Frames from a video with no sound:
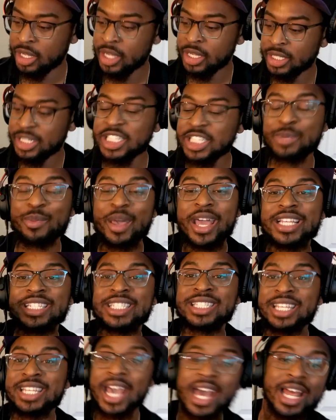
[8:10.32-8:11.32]
This man's
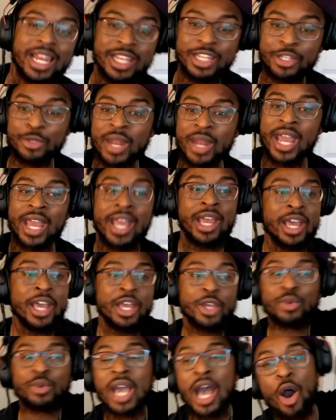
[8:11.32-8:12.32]
telling you that.
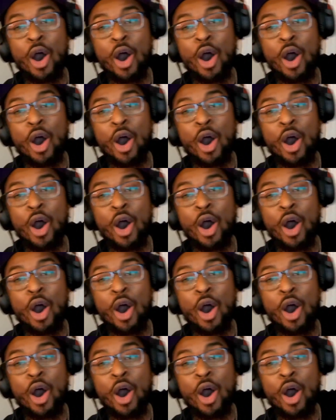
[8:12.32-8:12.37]
You got